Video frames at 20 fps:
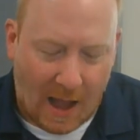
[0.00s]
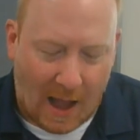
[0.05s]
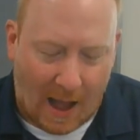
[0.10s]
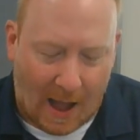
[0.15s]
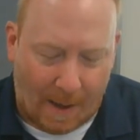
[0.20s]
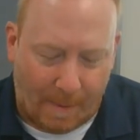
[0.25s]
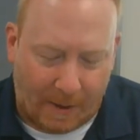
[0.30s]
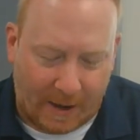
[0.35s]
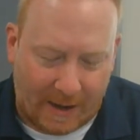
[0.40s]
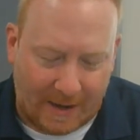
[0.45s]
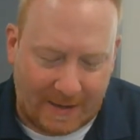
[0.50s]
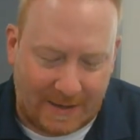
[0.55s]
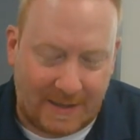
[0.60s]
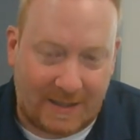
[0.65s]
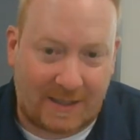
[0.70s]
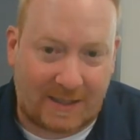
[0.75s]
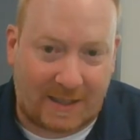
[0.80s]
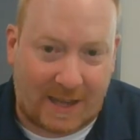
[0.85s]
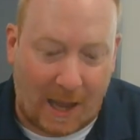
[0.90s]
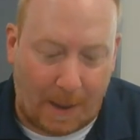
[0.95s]
I'm going to
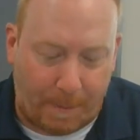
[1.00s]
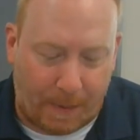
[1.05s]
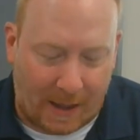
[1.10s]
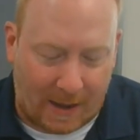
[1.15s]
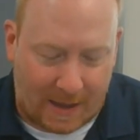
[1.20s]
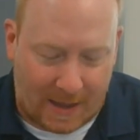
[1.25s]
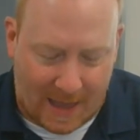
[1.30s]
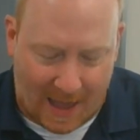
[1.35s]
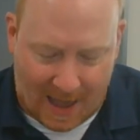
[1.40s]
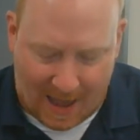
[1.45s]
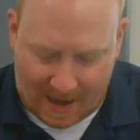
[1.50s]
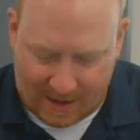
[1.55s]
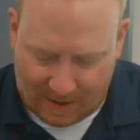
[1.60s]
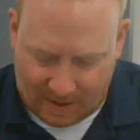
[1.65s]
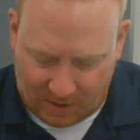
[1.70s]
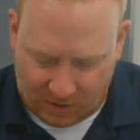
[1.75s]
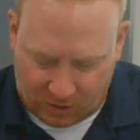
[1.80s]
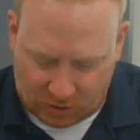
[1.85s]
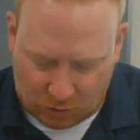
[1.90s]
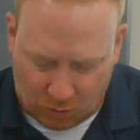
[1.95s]
skip
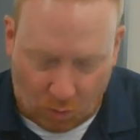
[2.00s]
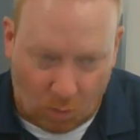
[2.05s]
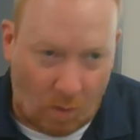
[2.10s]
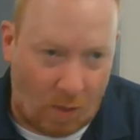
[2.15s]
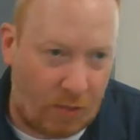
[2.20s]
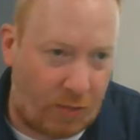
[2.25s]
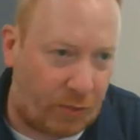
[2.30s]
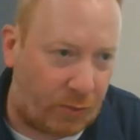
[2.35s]
again to